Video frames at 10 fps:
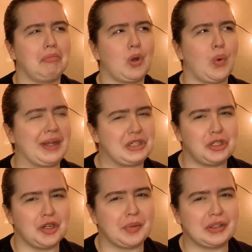
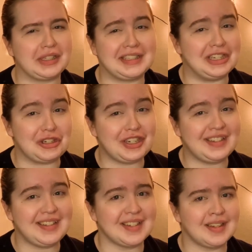questionable
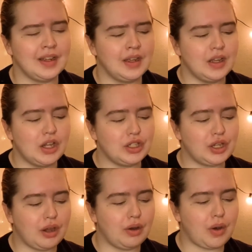decisions.
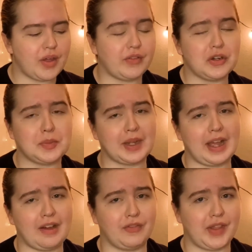So the first book I
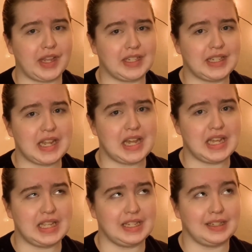have for this
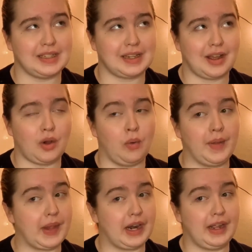is
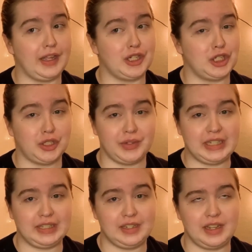one that I just
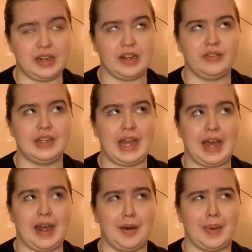recently DNF'd
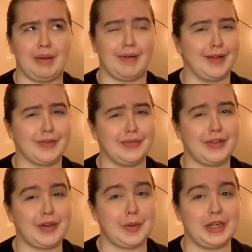at about
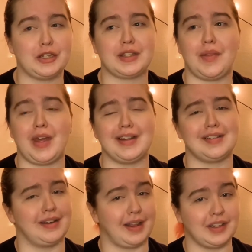150 pages, and that is
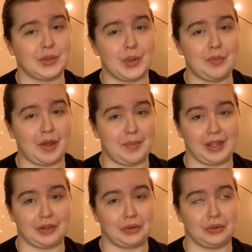The Night Swim by
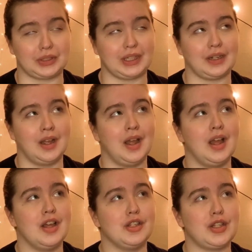Goldin.
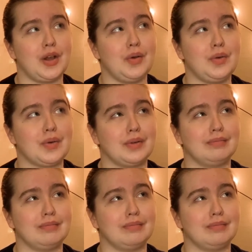So